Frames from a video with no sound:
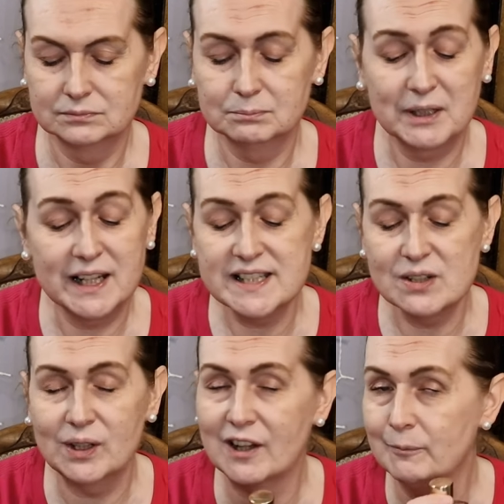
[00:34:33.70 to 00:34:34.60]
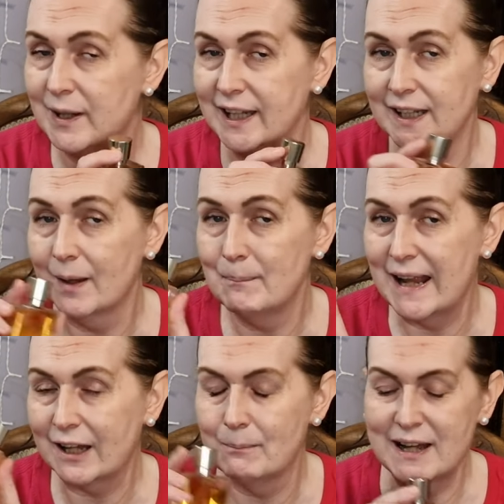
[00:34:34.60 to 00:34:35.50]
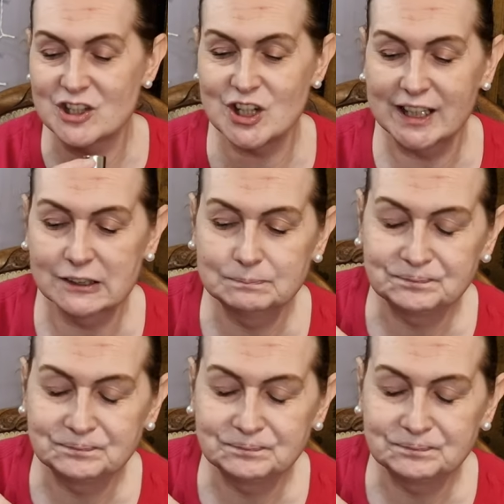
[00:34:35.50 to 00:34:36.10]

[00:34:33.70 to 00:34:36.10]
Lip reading: But I still love my Black Magic.